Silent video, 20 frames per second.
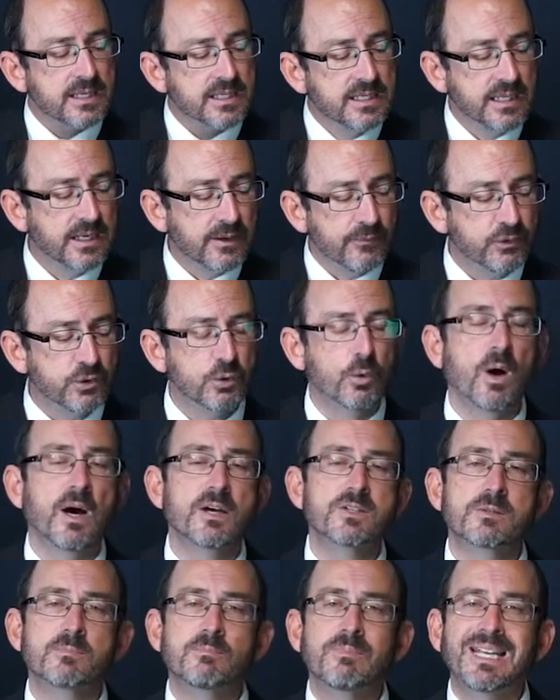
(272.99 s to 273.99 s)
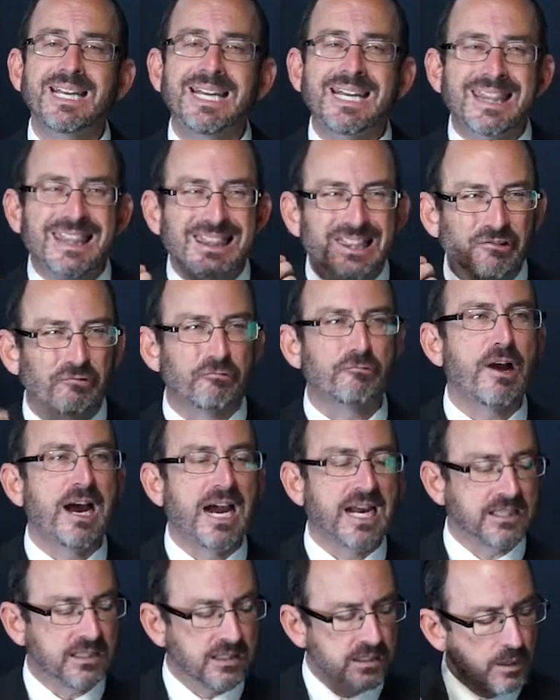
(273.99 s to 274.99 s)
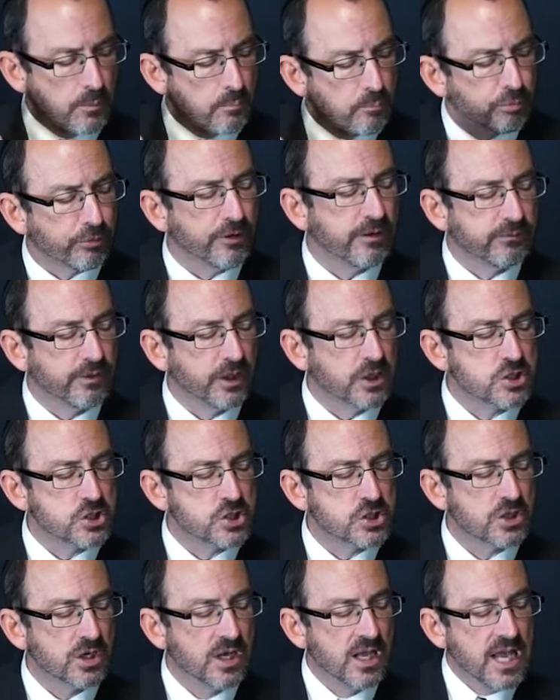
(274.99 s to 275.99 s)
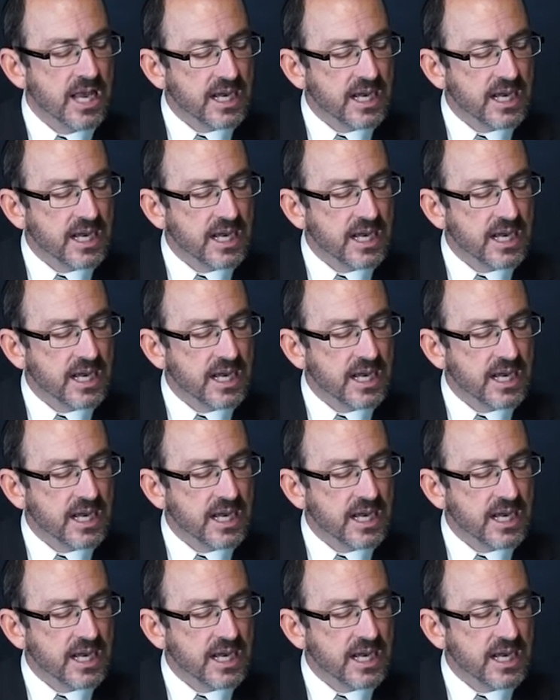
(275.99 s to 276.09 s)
Give to us, meaning the right, the privilege,